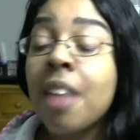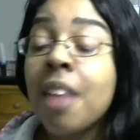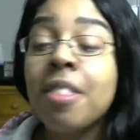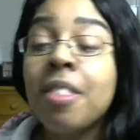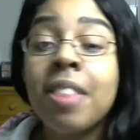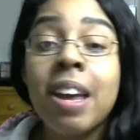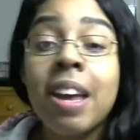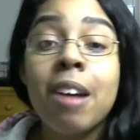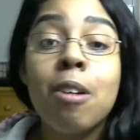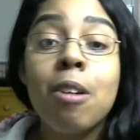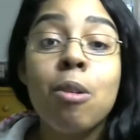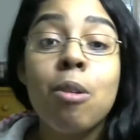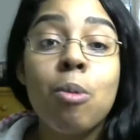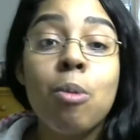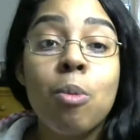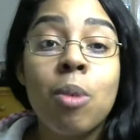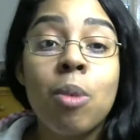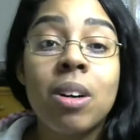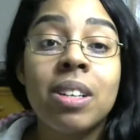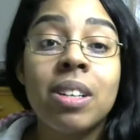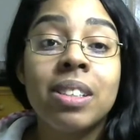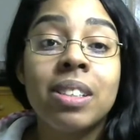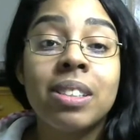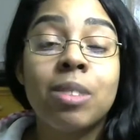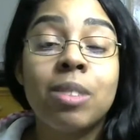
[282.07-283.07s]
There
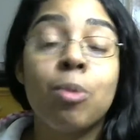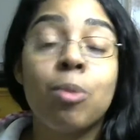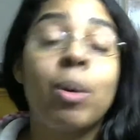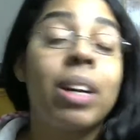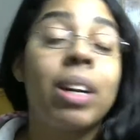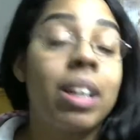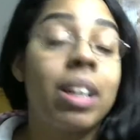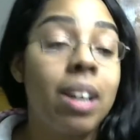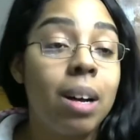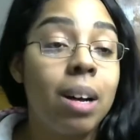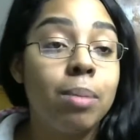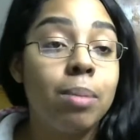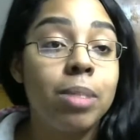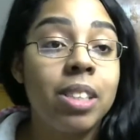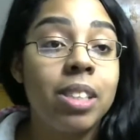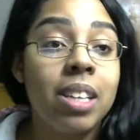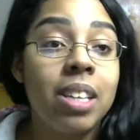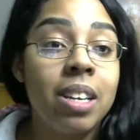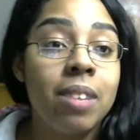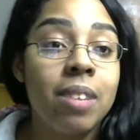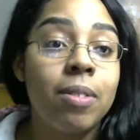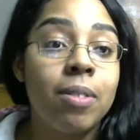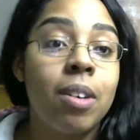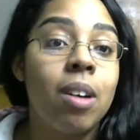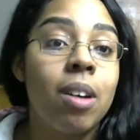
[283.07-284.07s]
was, when it comes to
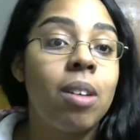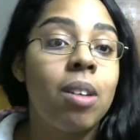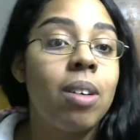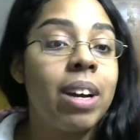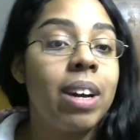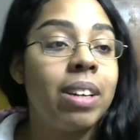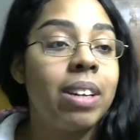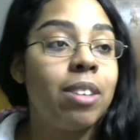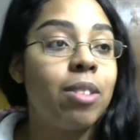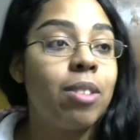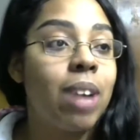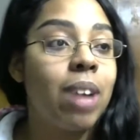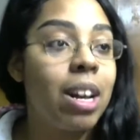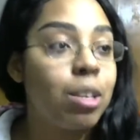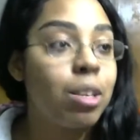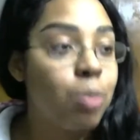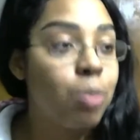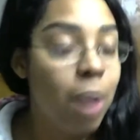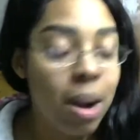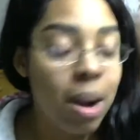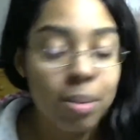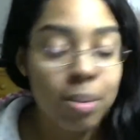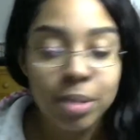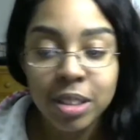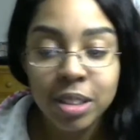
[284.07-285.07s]
Evo, and you guys
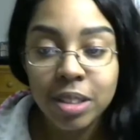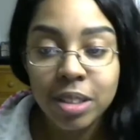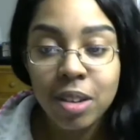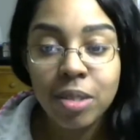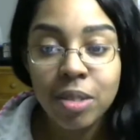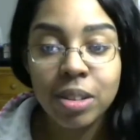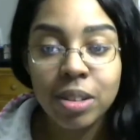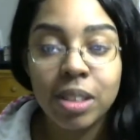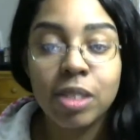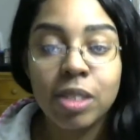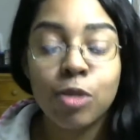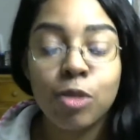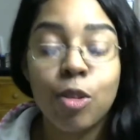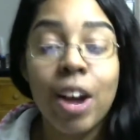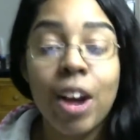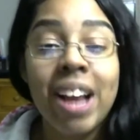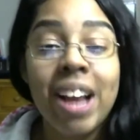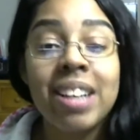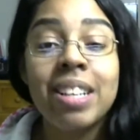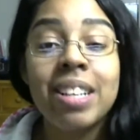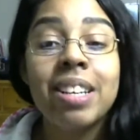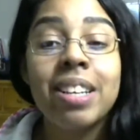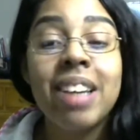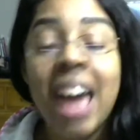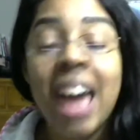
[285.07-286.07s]
probably know this for
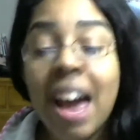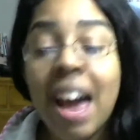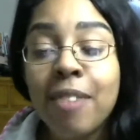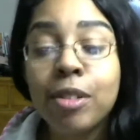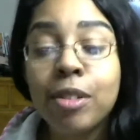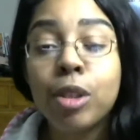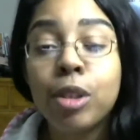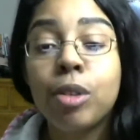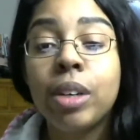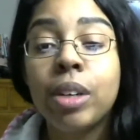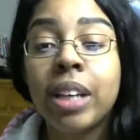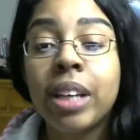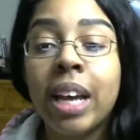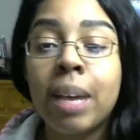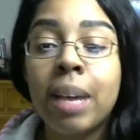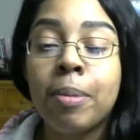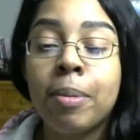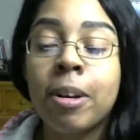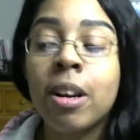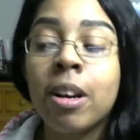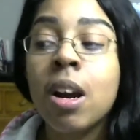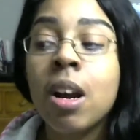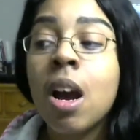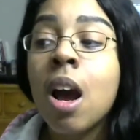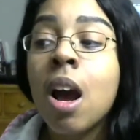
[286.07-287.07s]
any heavy-duty
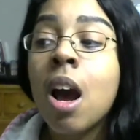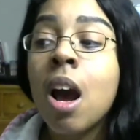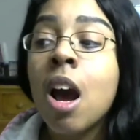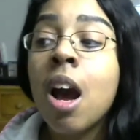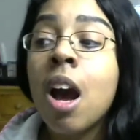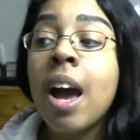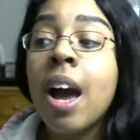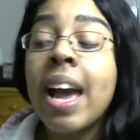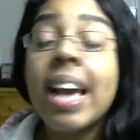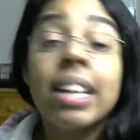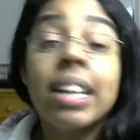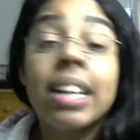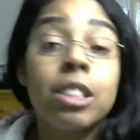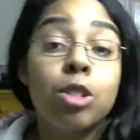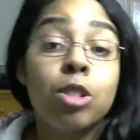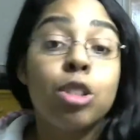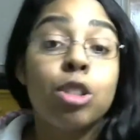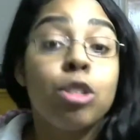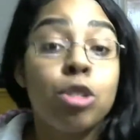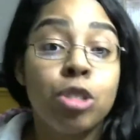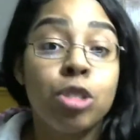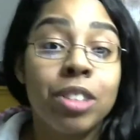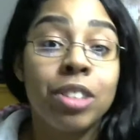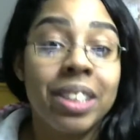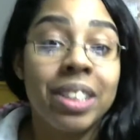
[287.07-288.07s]
gamer, it's
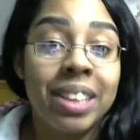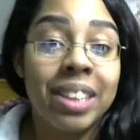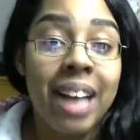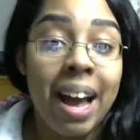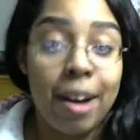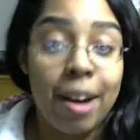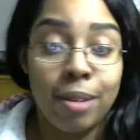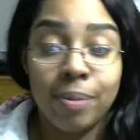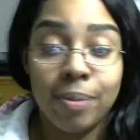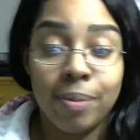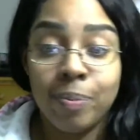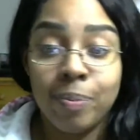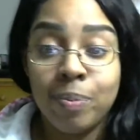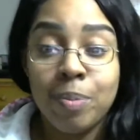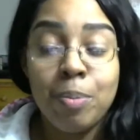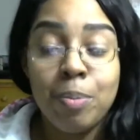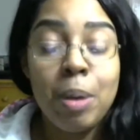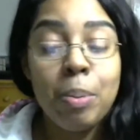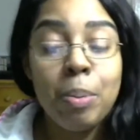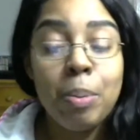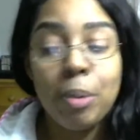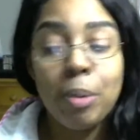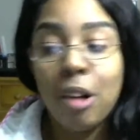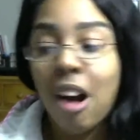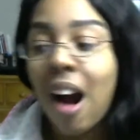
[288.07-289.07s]
usually loud.
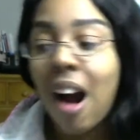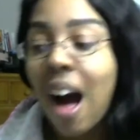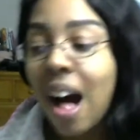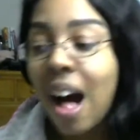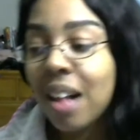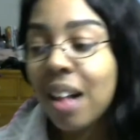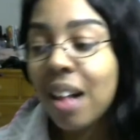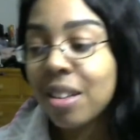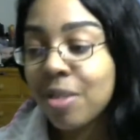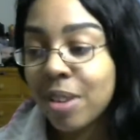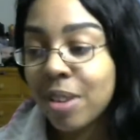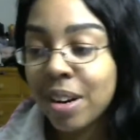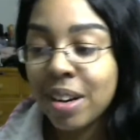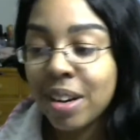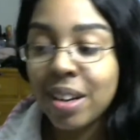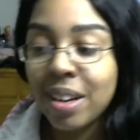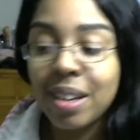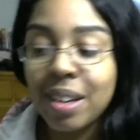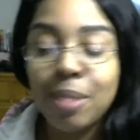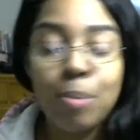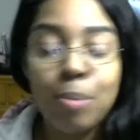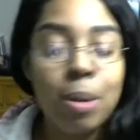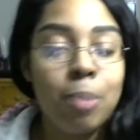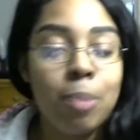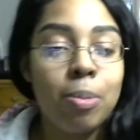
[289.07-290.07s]
People are
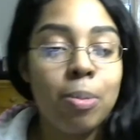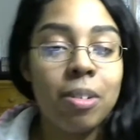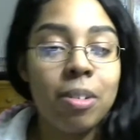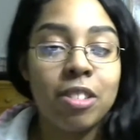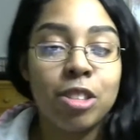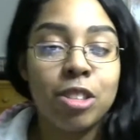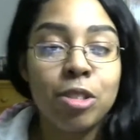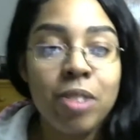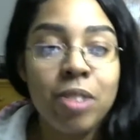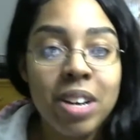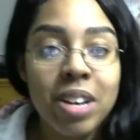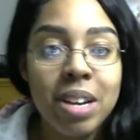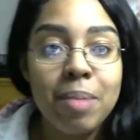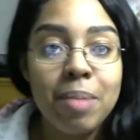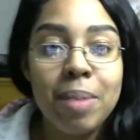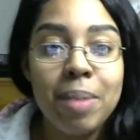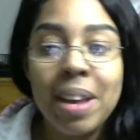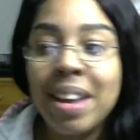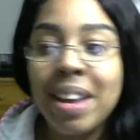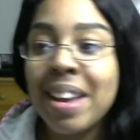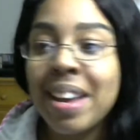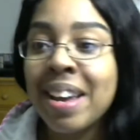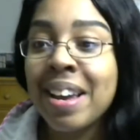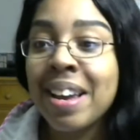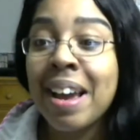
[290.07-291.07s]
hollering, people are
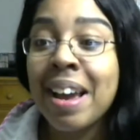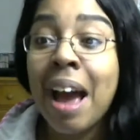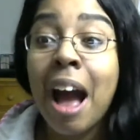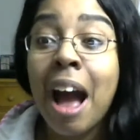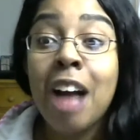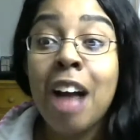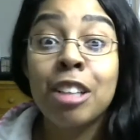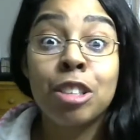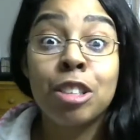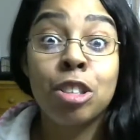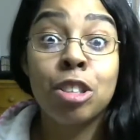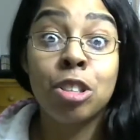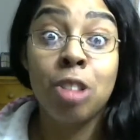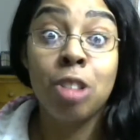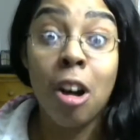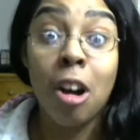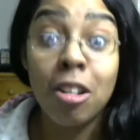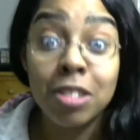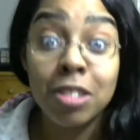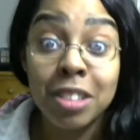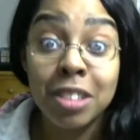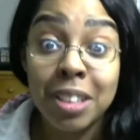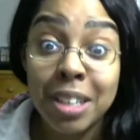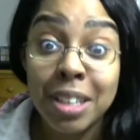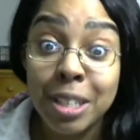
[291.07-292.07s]
screaming,
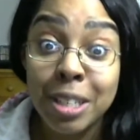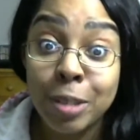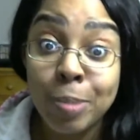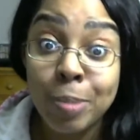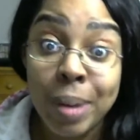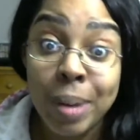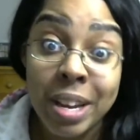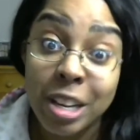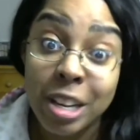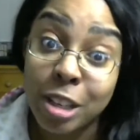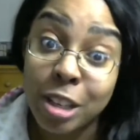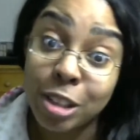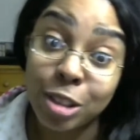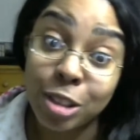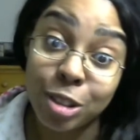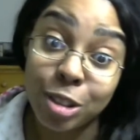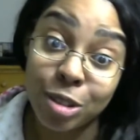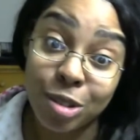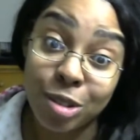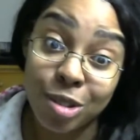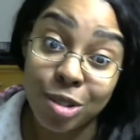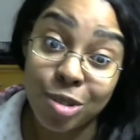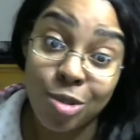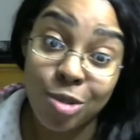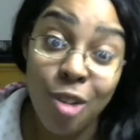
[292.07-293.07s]
salt is being
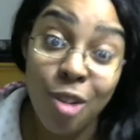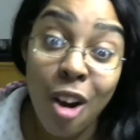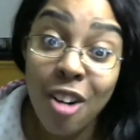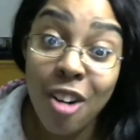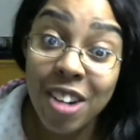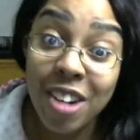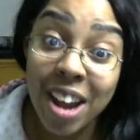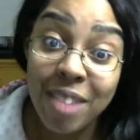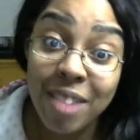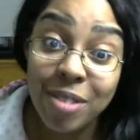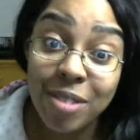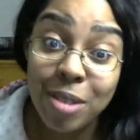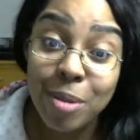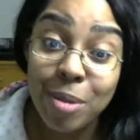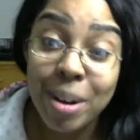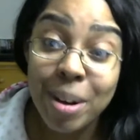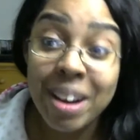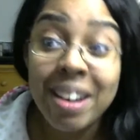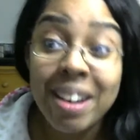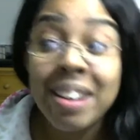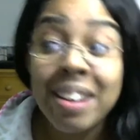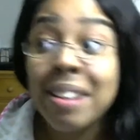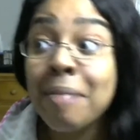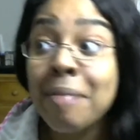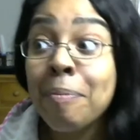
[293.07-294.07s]
thrown
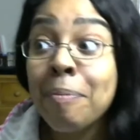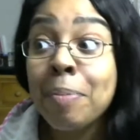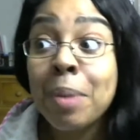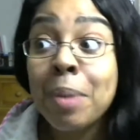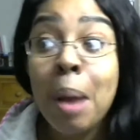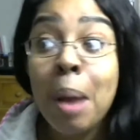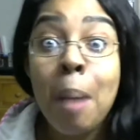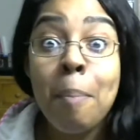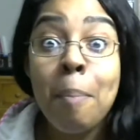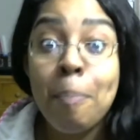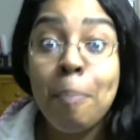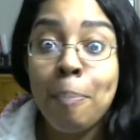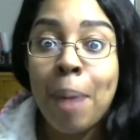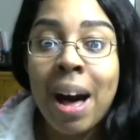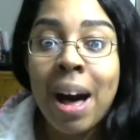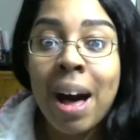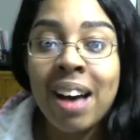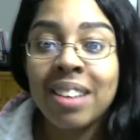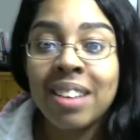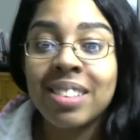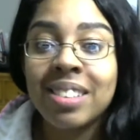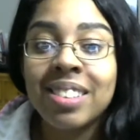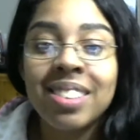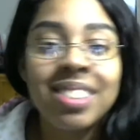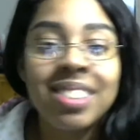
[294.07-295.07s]
everywhere,
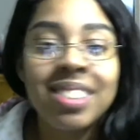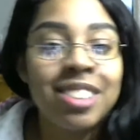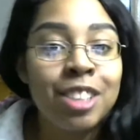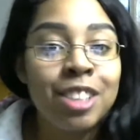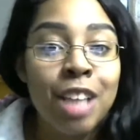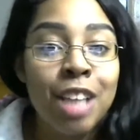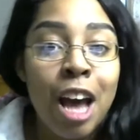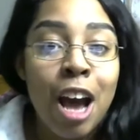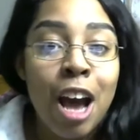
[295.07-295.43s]
bottles,